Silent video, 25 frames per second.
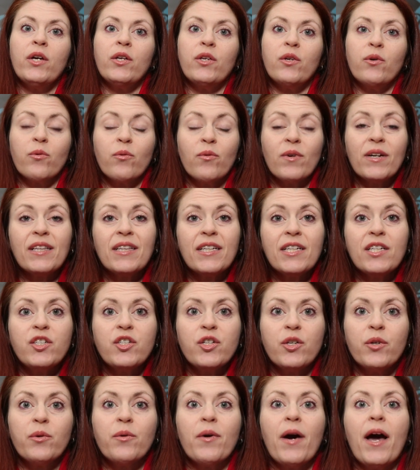you really
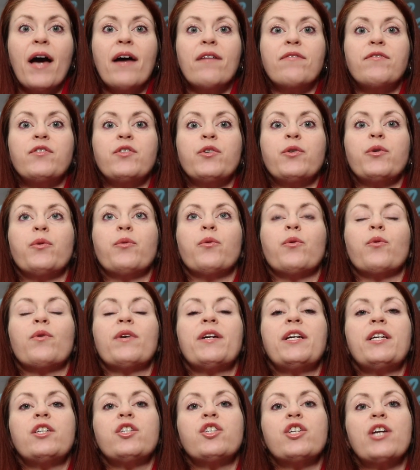do have to
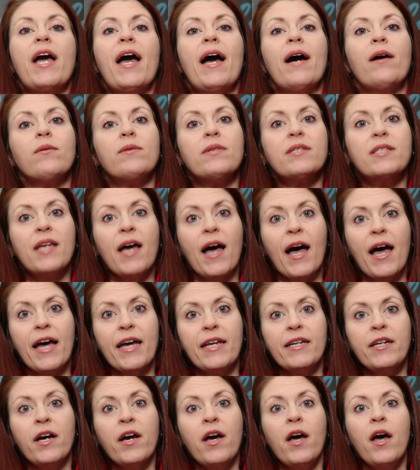reach
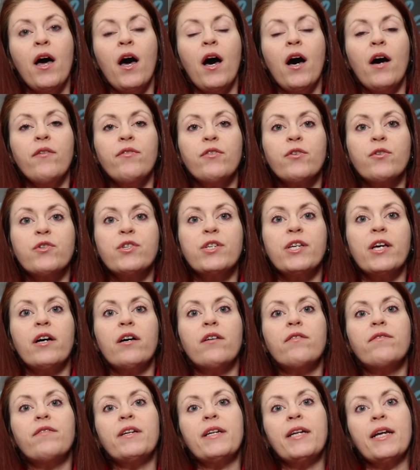outside of
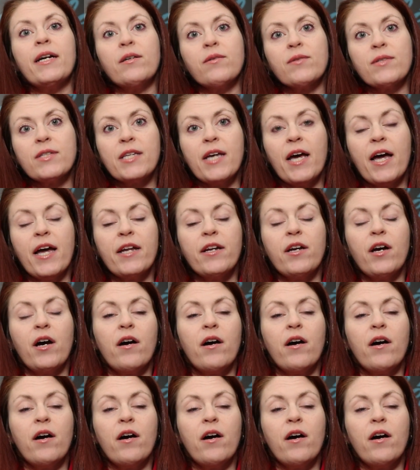yourself and outside